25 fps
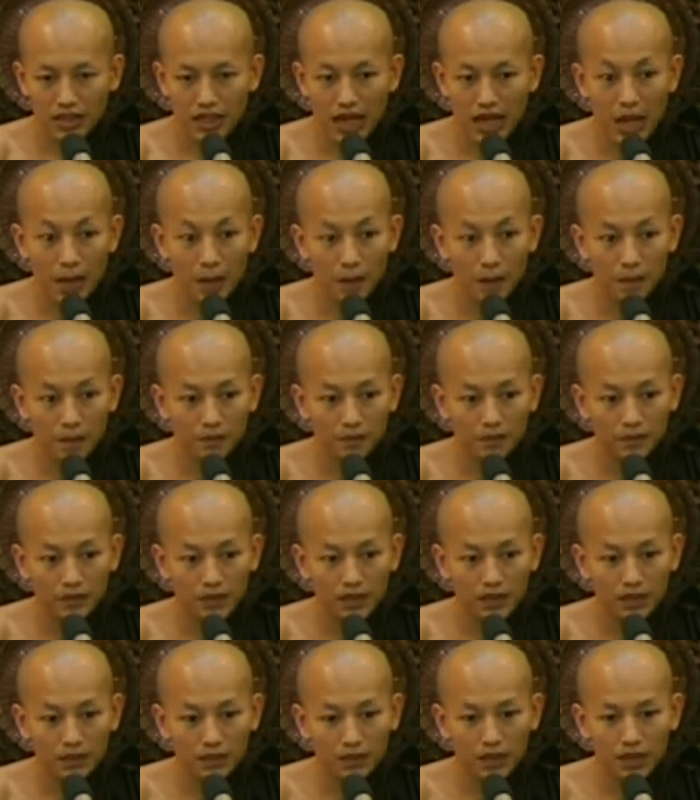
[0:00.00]
come
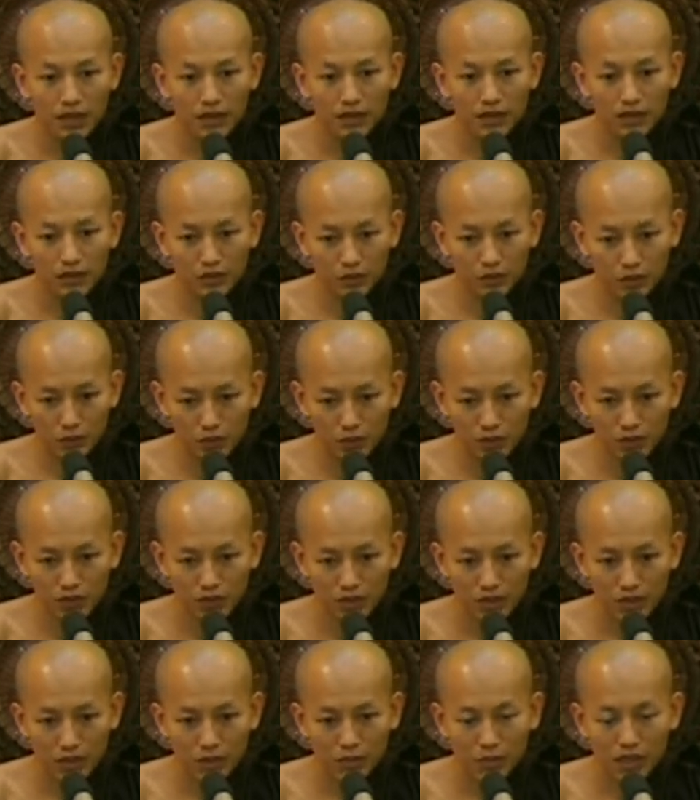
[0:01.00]
in front of you,
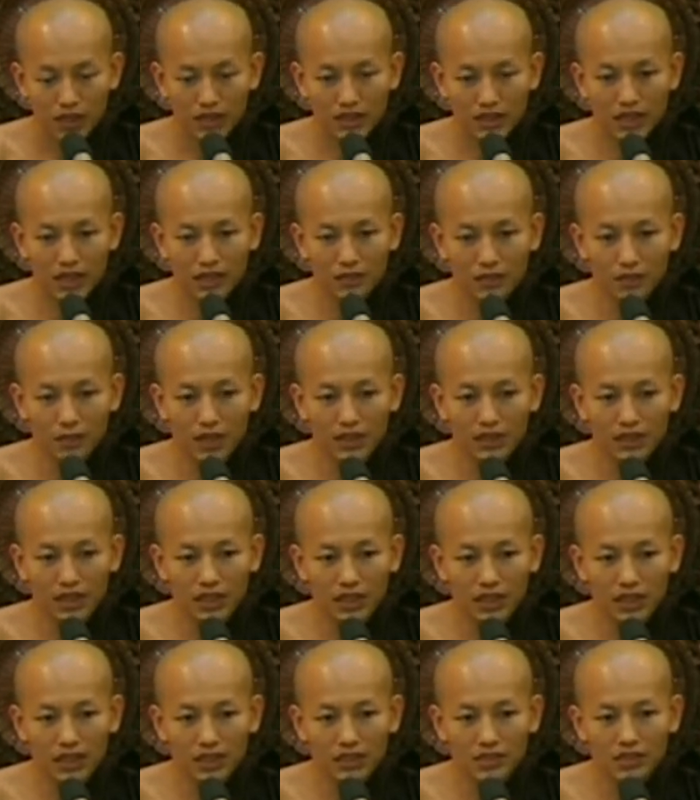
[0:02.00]
but that
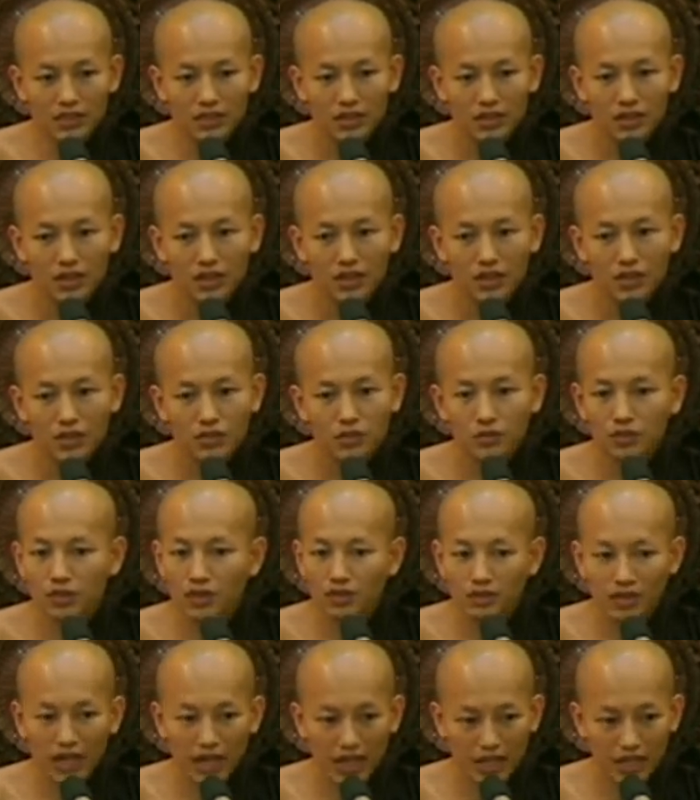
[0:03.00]
person is you
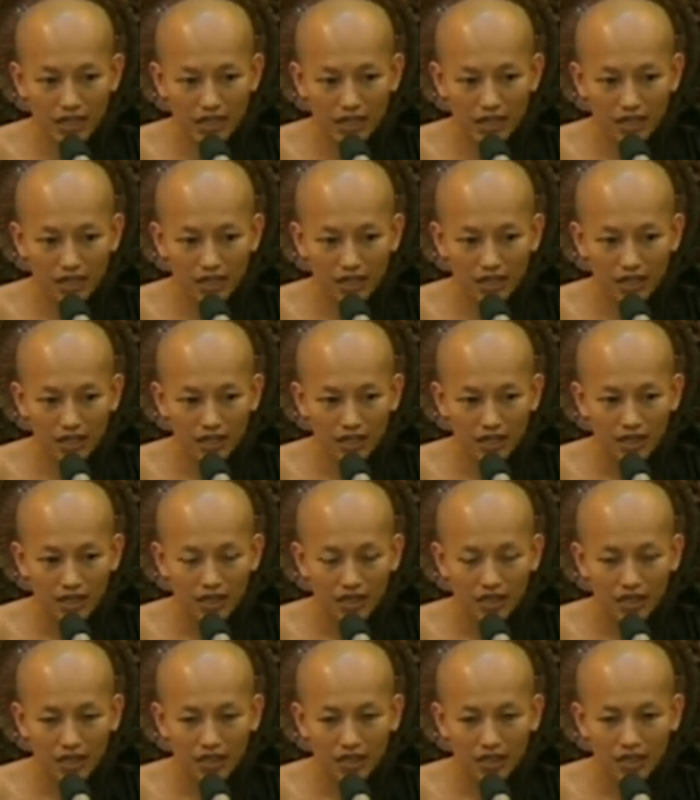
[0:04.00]
don't like.
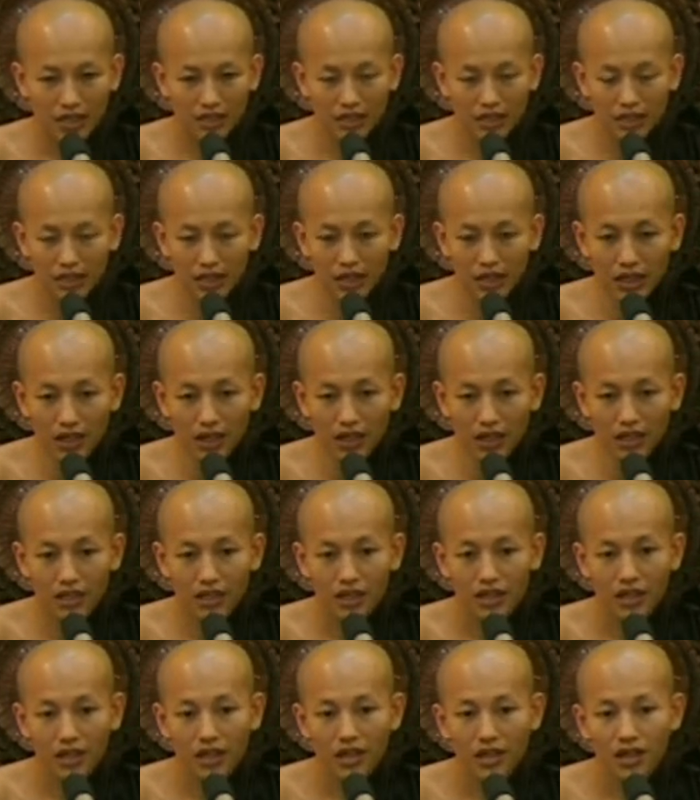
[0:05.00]
At that time,
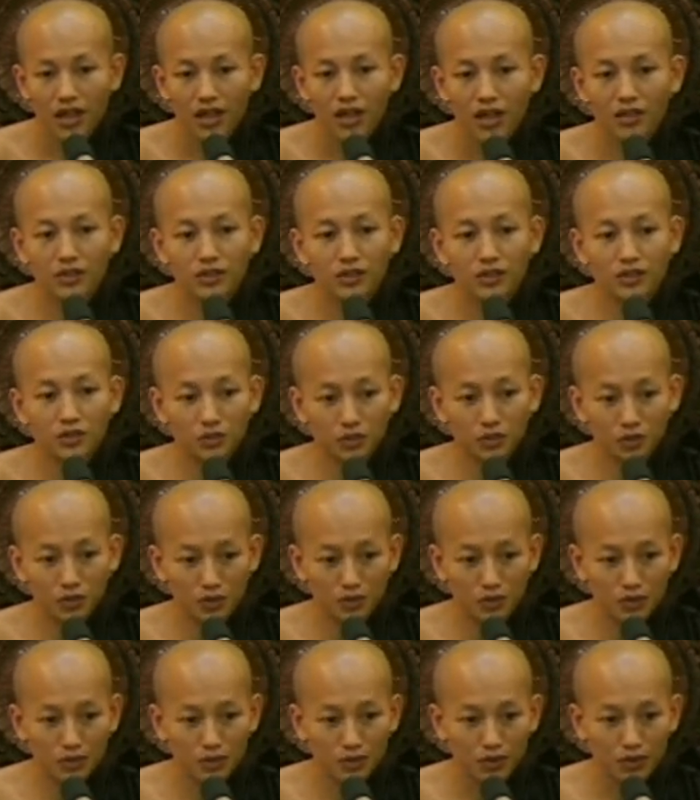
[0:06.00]
how should you
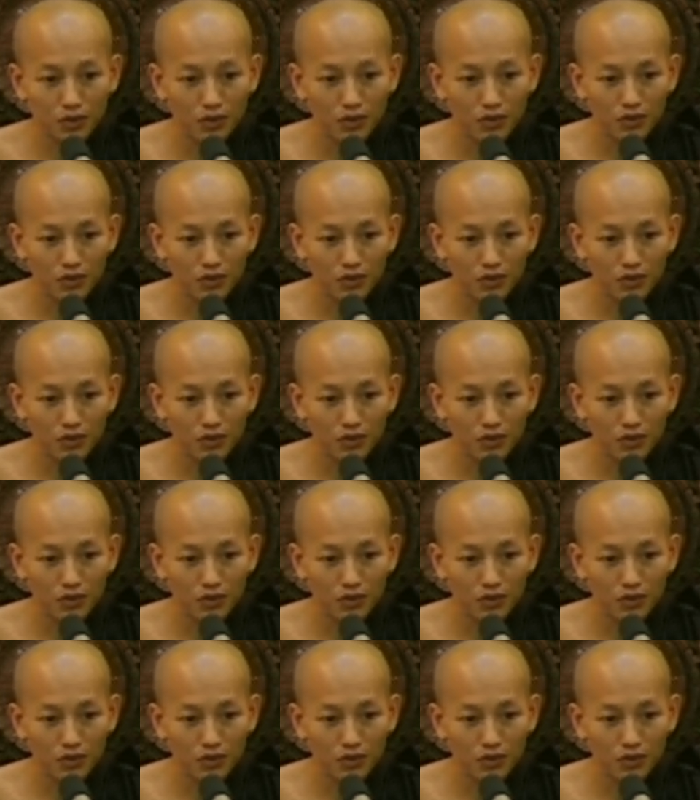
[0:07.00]
do?